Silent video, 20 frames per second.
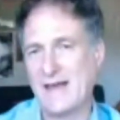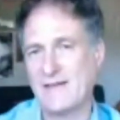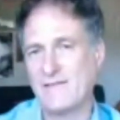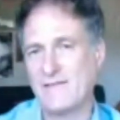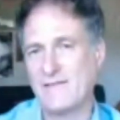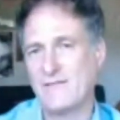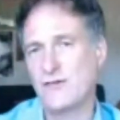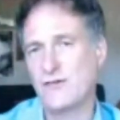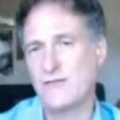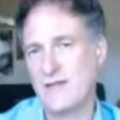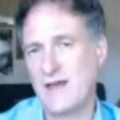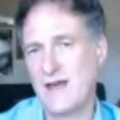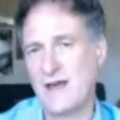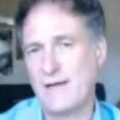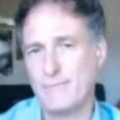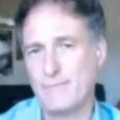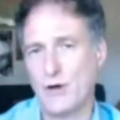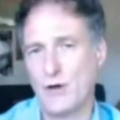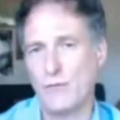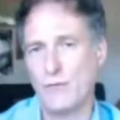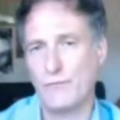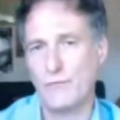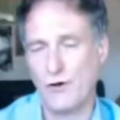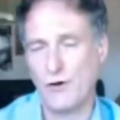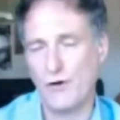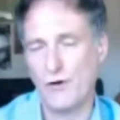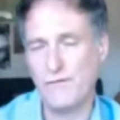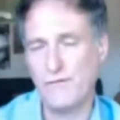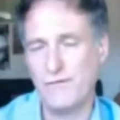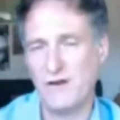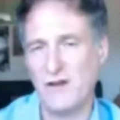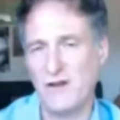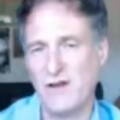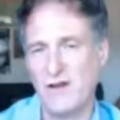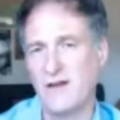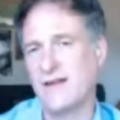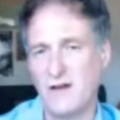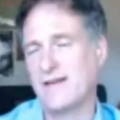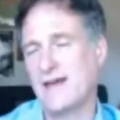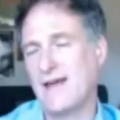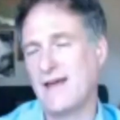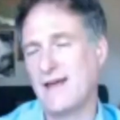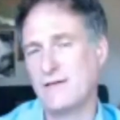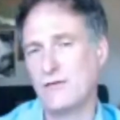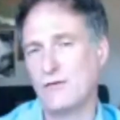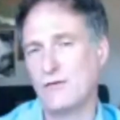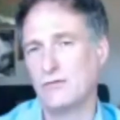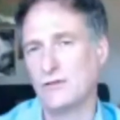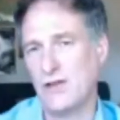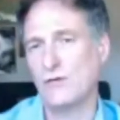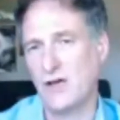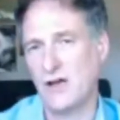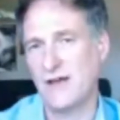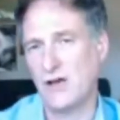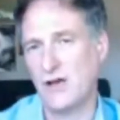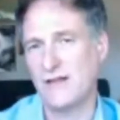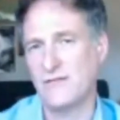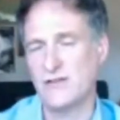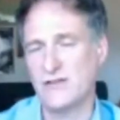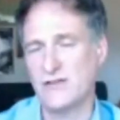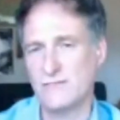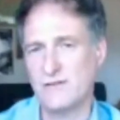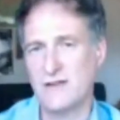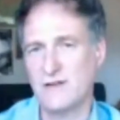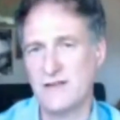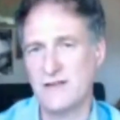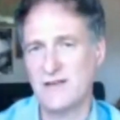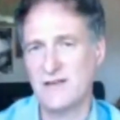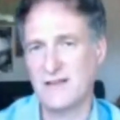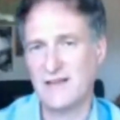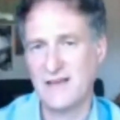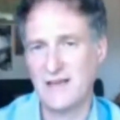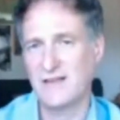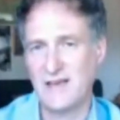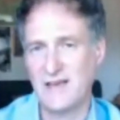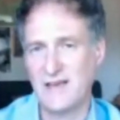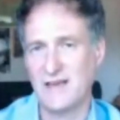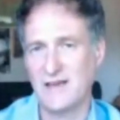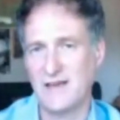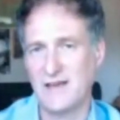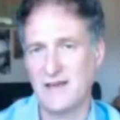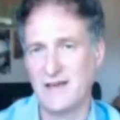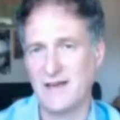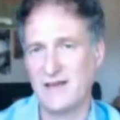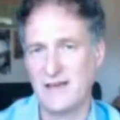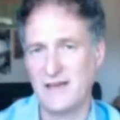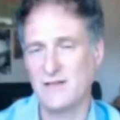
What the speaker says: and doing that both offline and online. That's really the key.